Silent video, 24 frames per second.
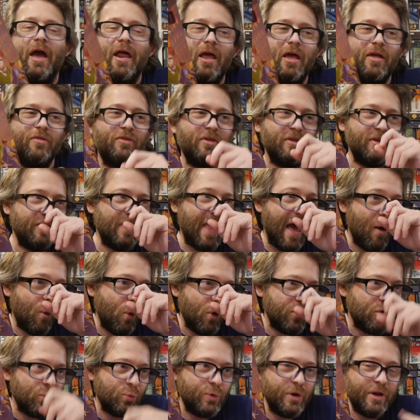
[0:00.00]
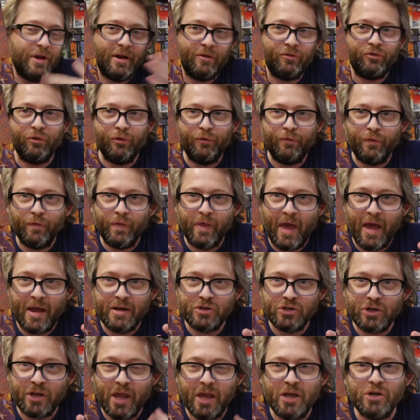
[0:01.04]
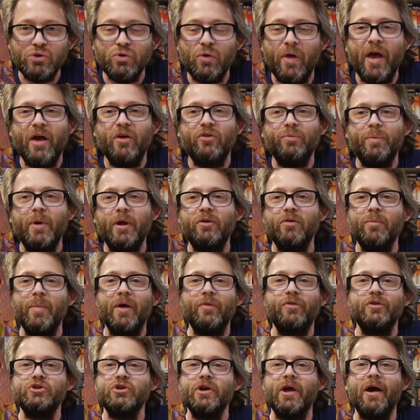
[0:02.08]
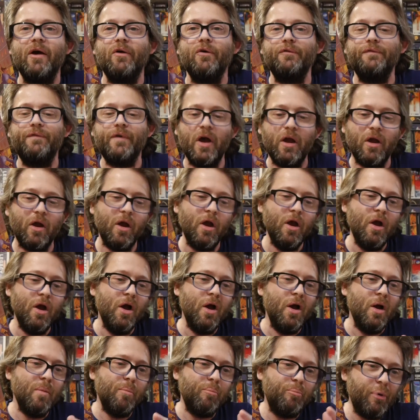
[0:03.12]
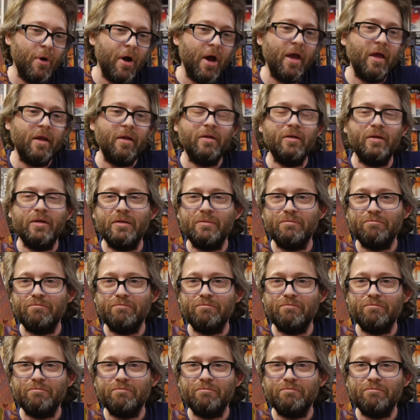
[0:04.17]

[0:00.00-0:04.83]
I, it's not one to read necessarily for the educational aspect about the Chicago fire, but